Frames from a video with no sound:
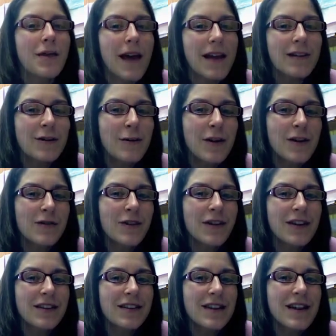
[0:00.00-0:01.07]
Thanks so much
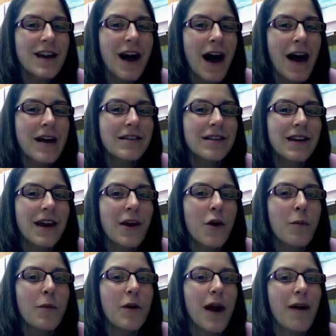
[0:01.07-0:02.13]
for listening, guys, and I
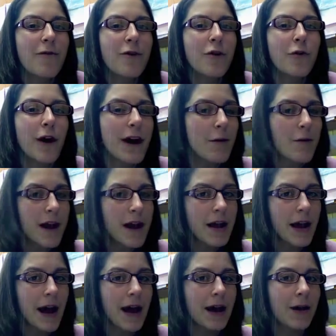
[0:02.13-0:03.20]
hope you're having a great
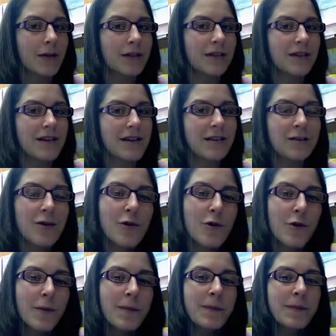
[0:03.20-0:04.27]
week, and I'll see you
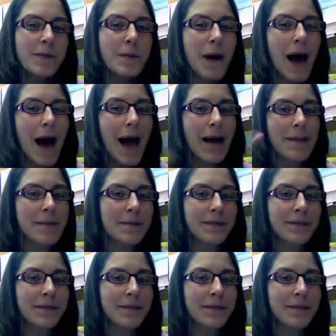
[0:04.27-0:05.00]
soon. Bye!